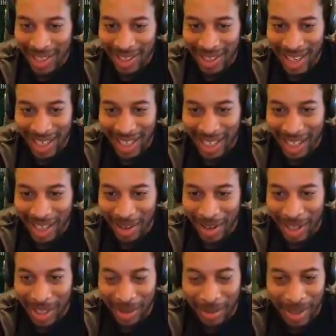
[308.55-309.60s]
I look like I care
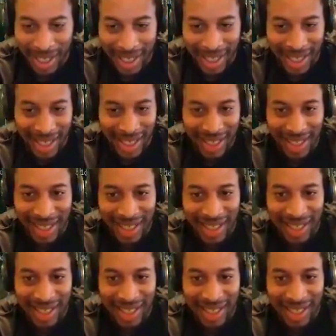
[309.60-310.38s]
about that buggy, nigga.